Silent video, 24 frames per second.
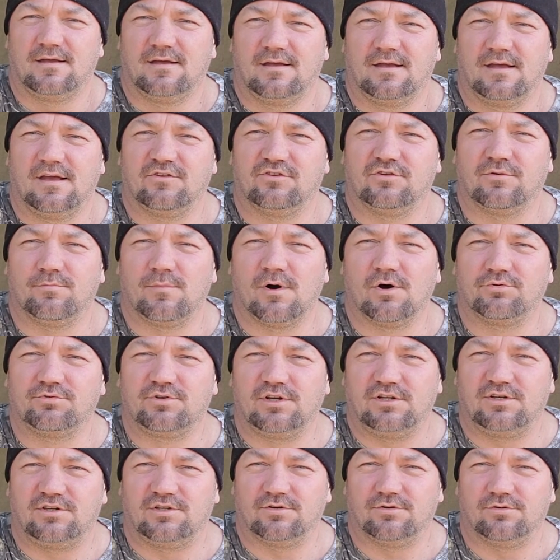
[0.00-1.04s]
is a
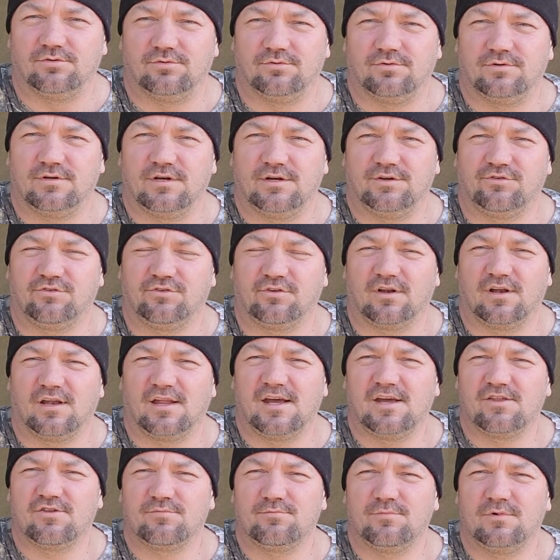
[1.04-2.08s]
multi-tool. This is a
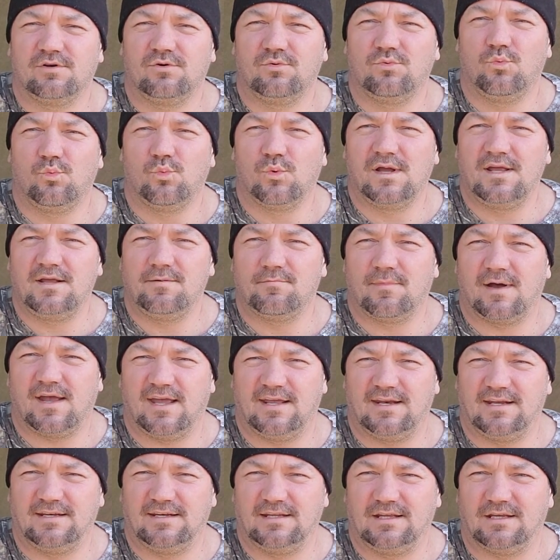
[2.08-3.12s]
Leatherman Wingman
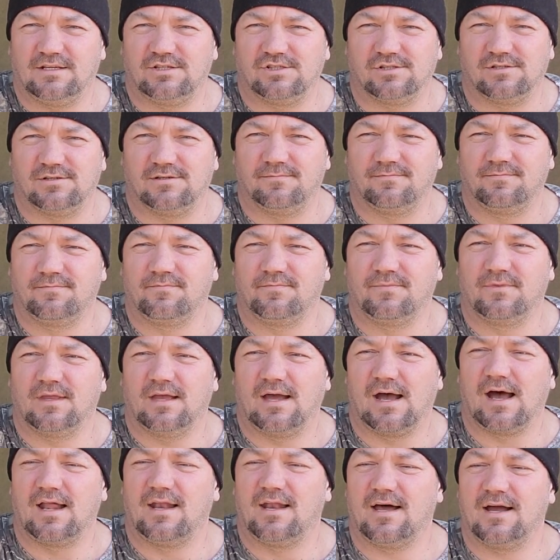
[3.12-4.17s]
edition.
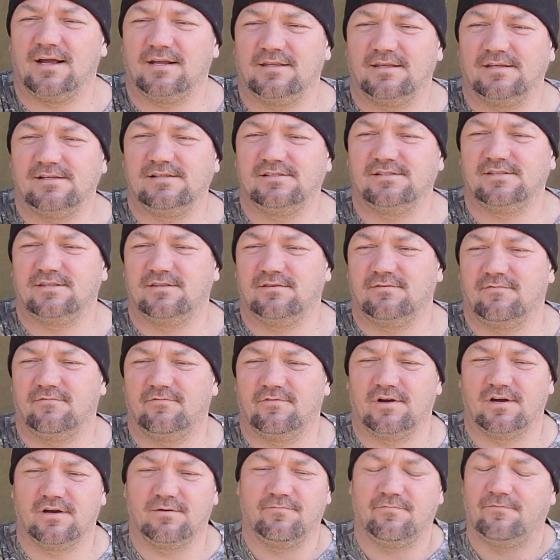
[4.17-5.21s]
I like these
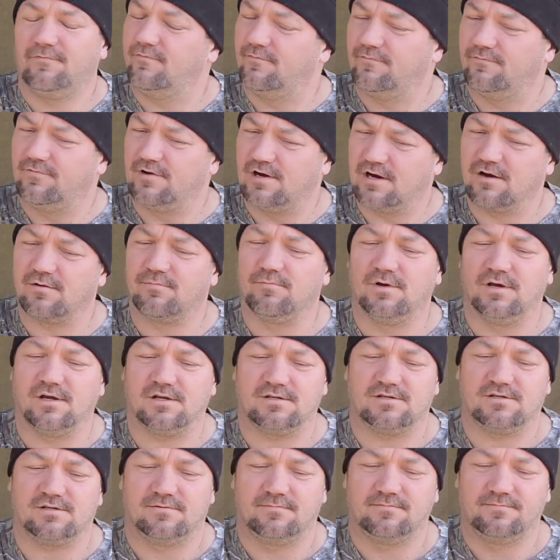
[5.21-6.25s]
very, very much.